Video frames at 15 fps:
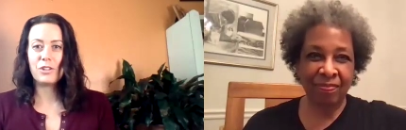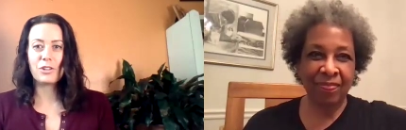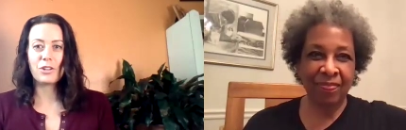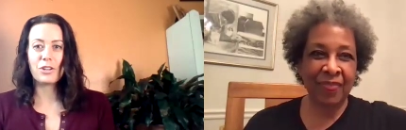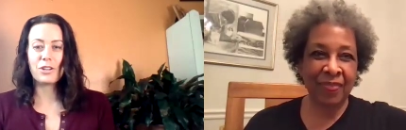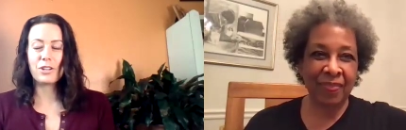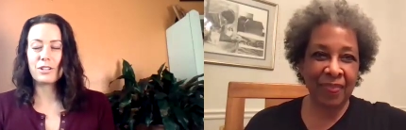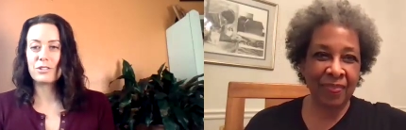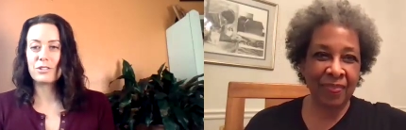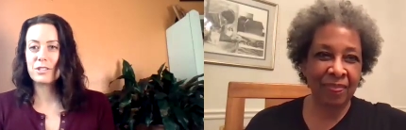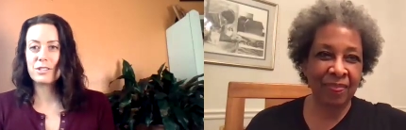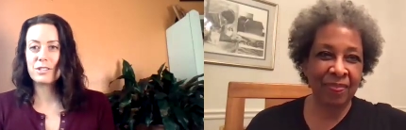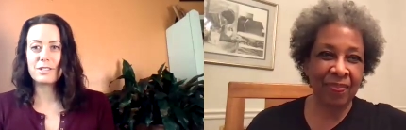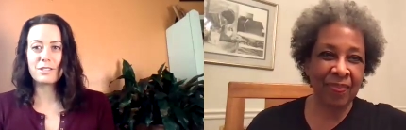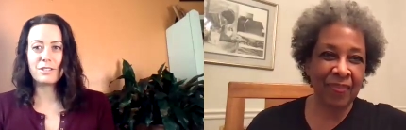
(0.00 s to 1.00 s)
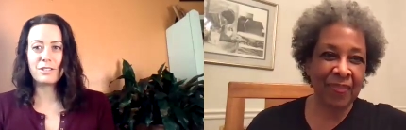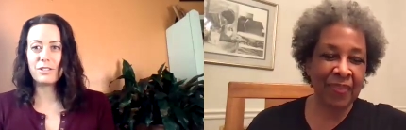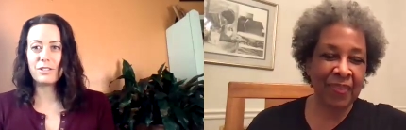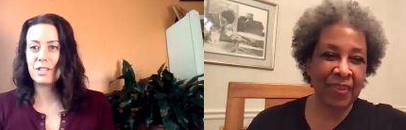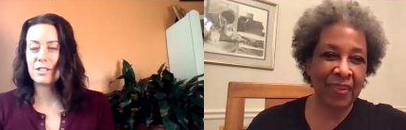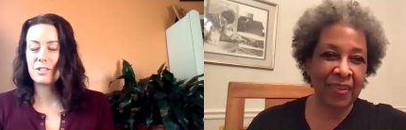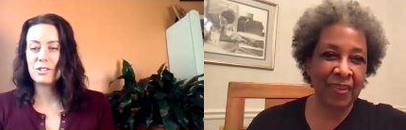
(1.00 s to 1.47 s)
Speaker 1: you're just
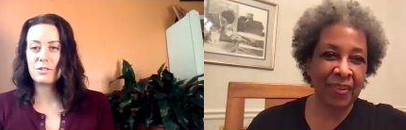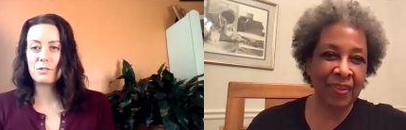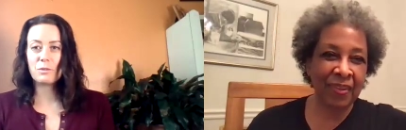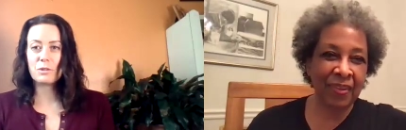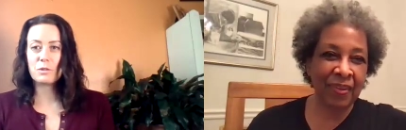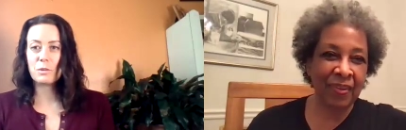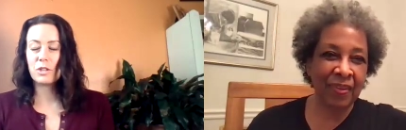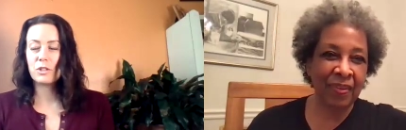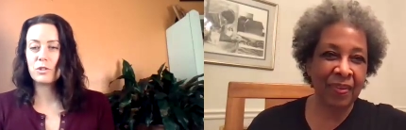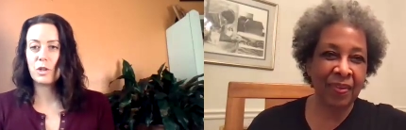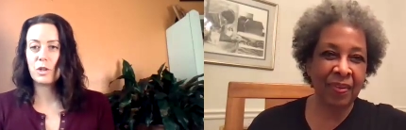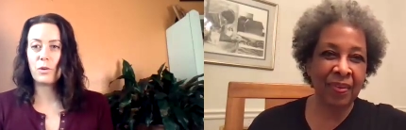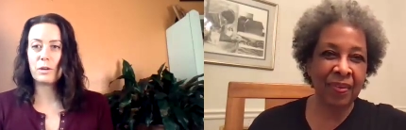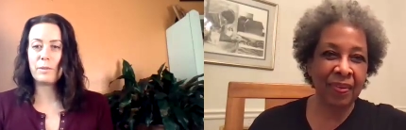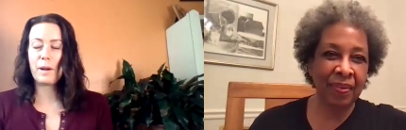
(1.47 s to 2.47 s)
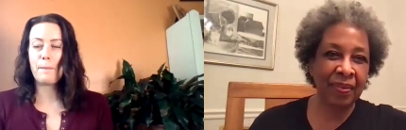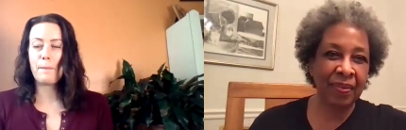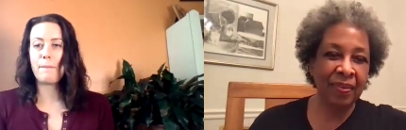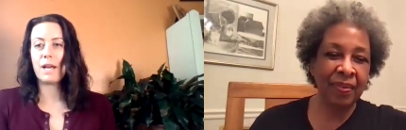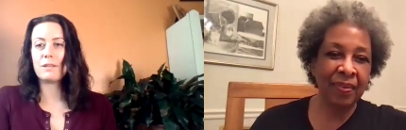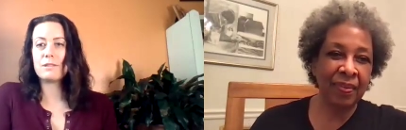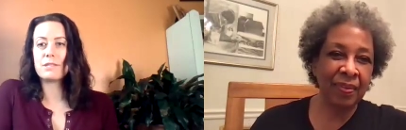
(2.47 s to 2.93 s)
that's that's what you're doing. What about
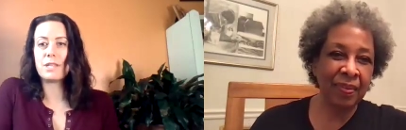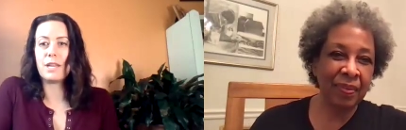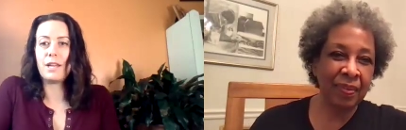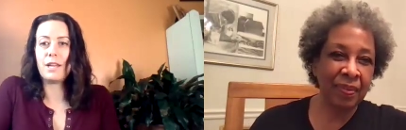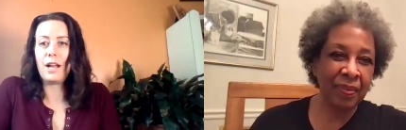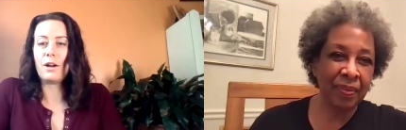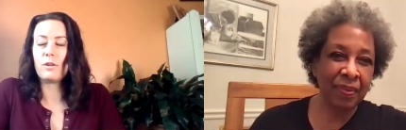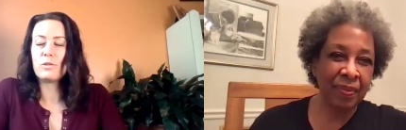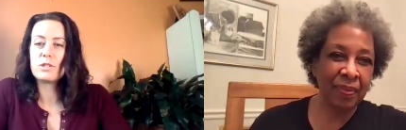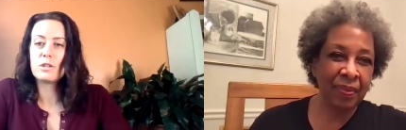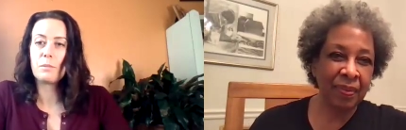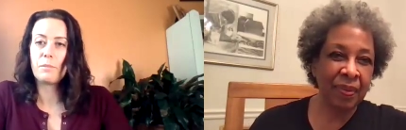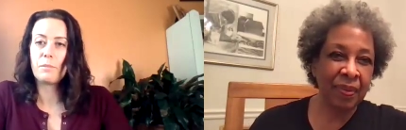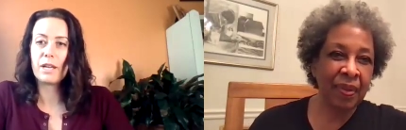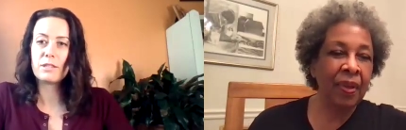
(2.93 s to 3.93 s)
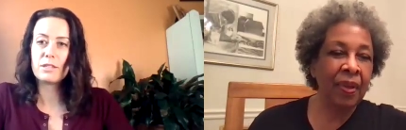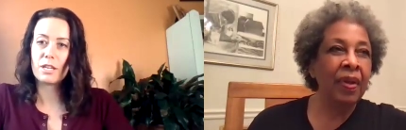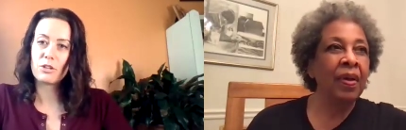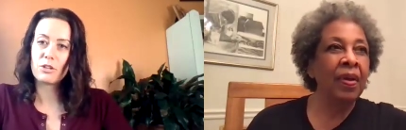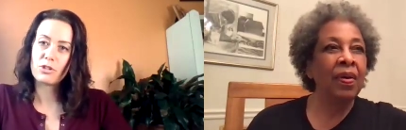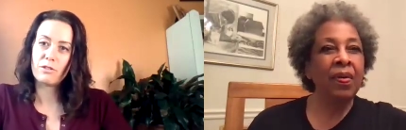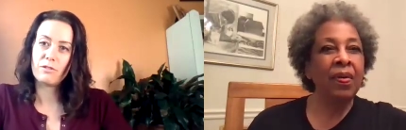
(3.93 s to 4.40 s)
mindset? How is your
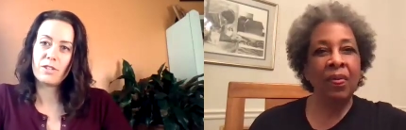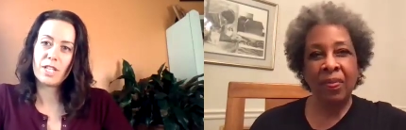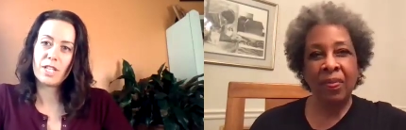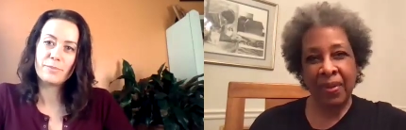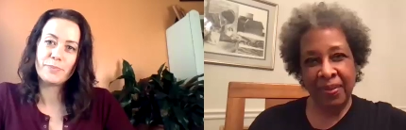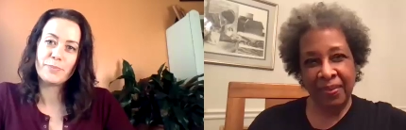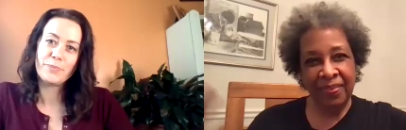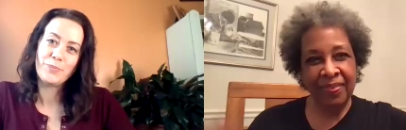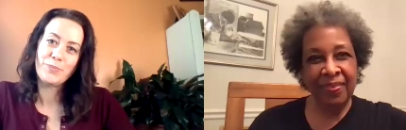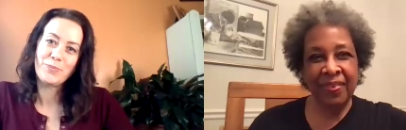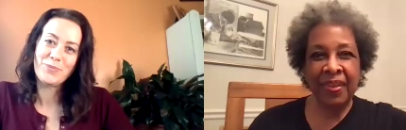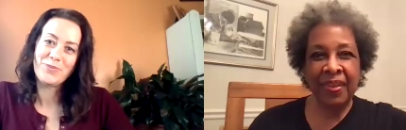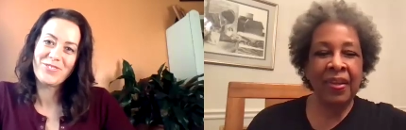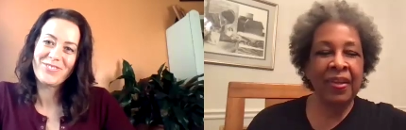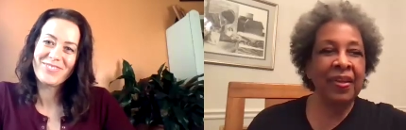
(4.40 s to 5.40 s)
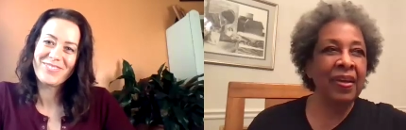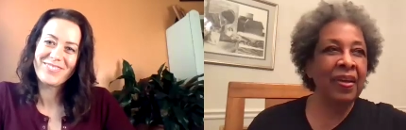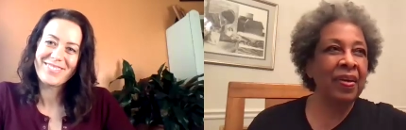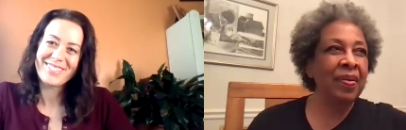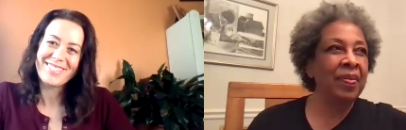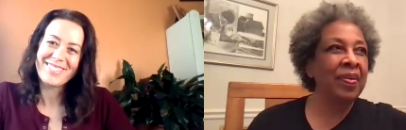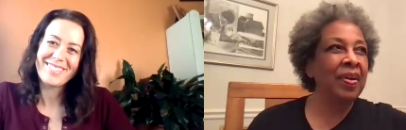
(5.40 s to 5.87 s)
mindset shifted? Oh,
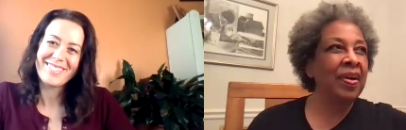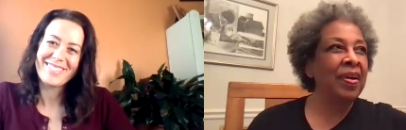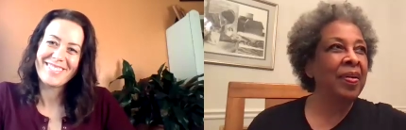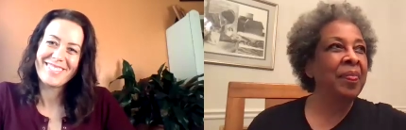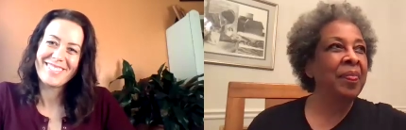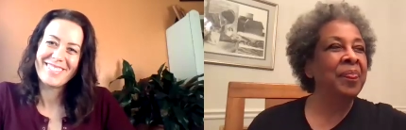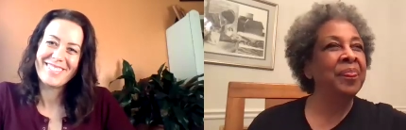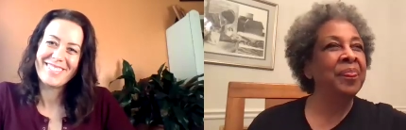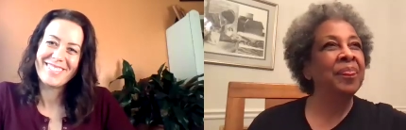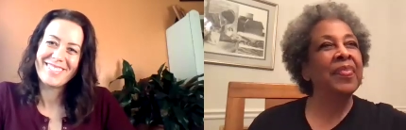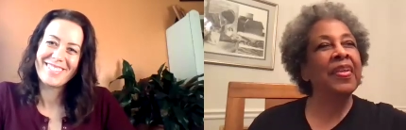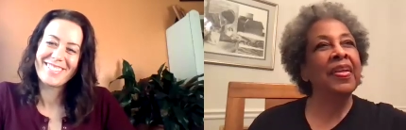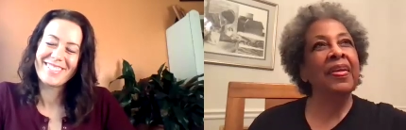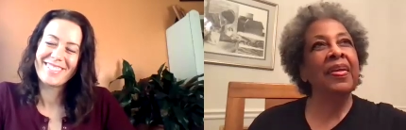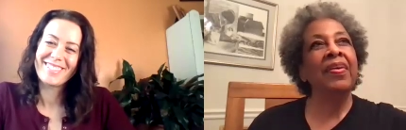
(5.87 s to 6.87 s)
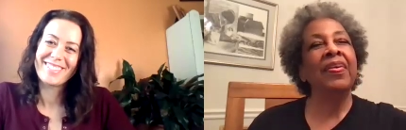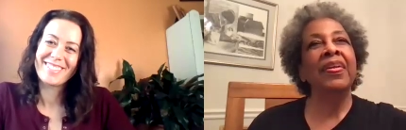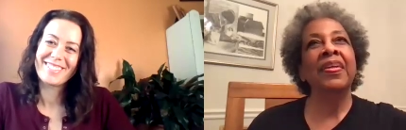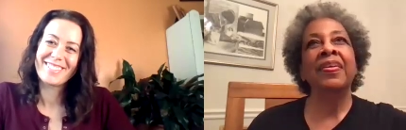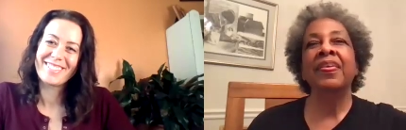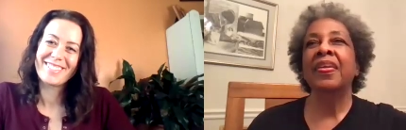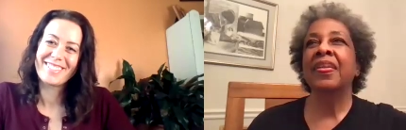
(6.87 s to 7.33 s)
Speaker 2: yeah. Um, how
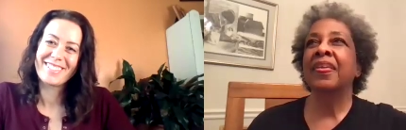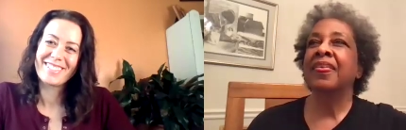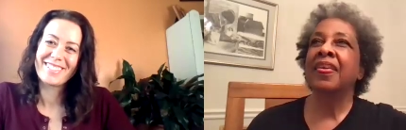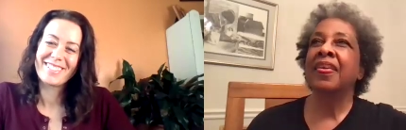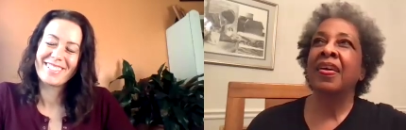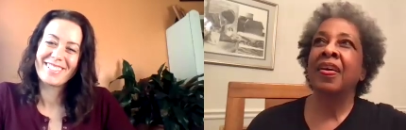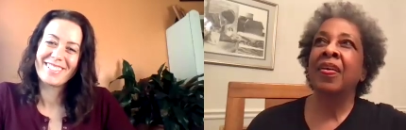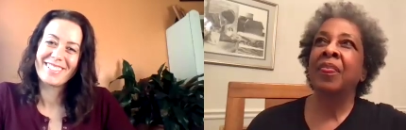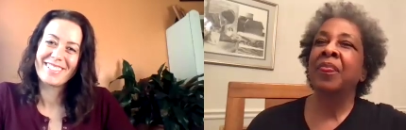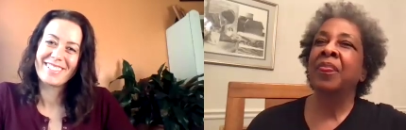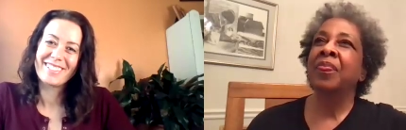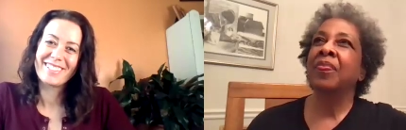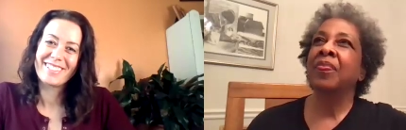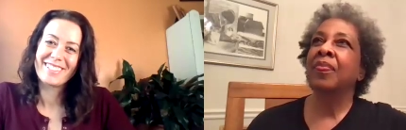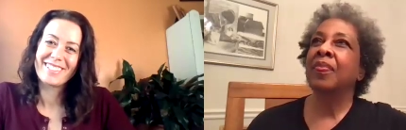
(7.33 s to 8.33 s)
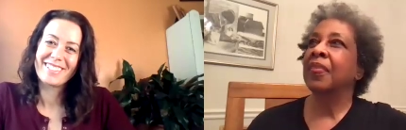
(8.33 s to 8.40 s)
can I say this? Um,